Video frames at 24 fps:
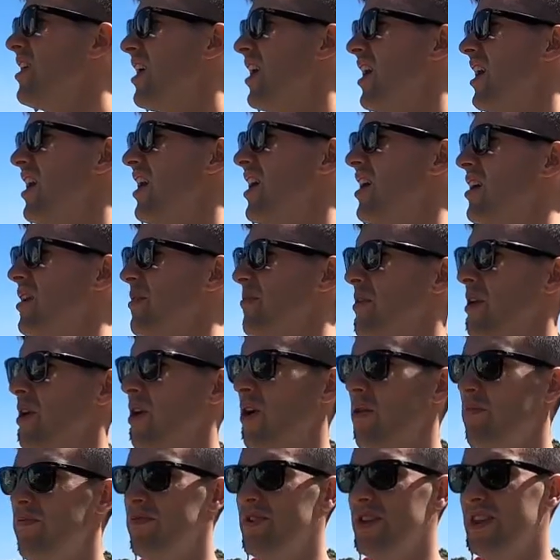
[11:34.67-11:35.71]
And
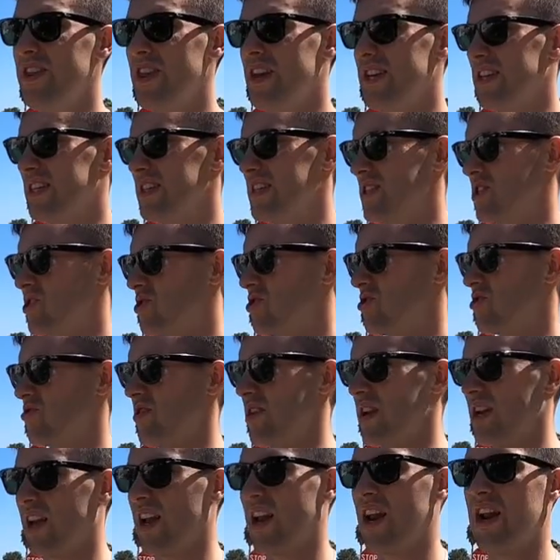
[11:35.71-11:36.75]
hopefully that does the
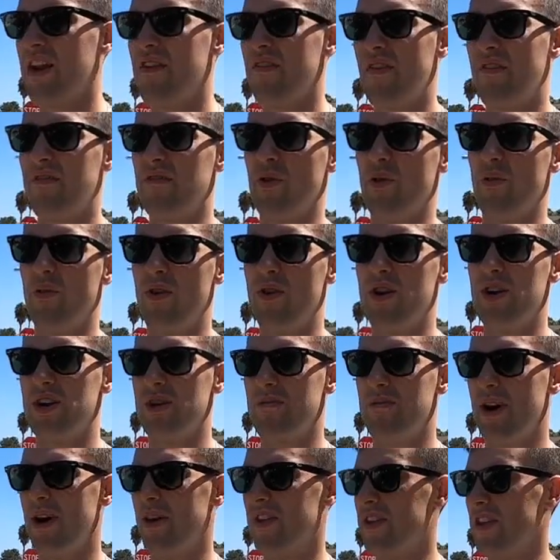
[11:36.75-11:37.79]
trick and I never have to worry
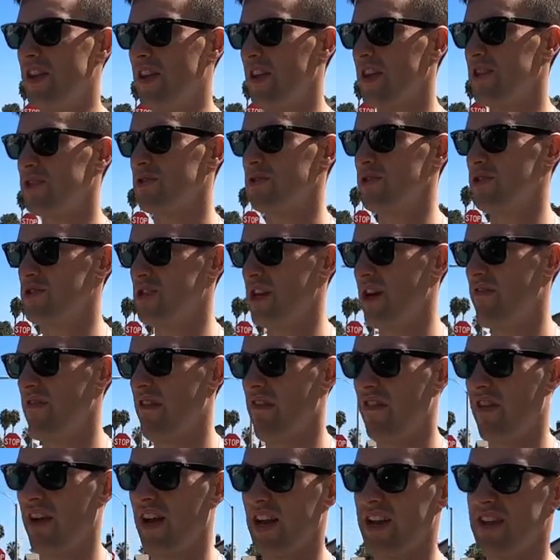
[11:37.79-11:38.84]
about the electrical stuff ever
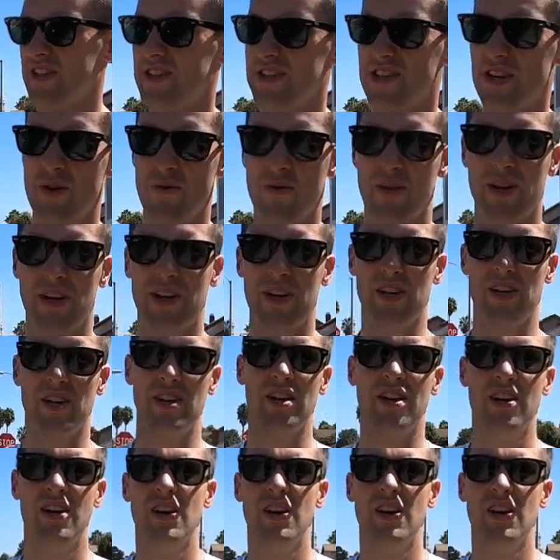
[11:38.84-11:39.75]
again. So we're gonna